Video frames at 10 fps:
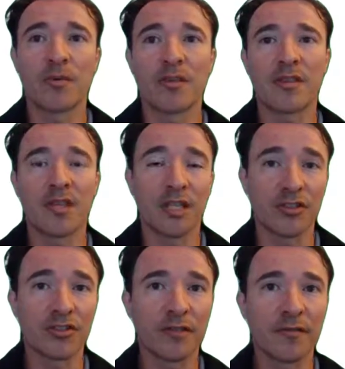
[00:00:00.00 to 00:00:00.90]
with the
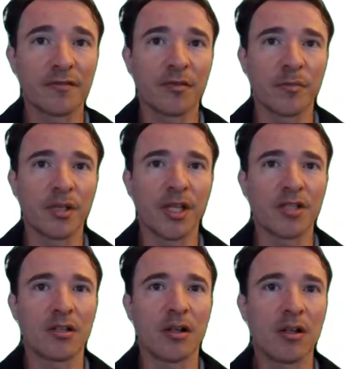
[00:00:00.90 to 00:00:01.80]
conservative
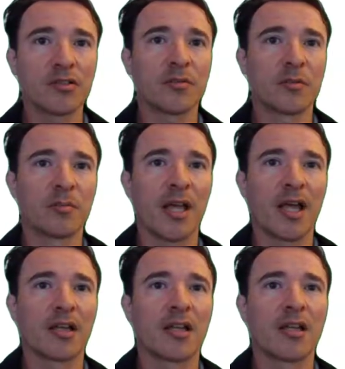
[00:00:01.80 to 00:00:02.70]
formulation also in
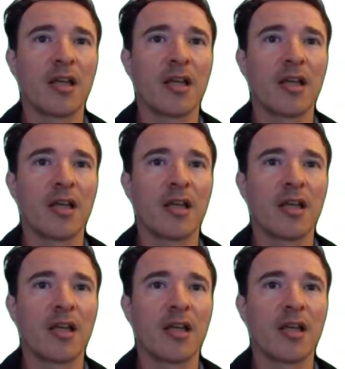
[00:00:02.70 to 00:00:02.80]
black,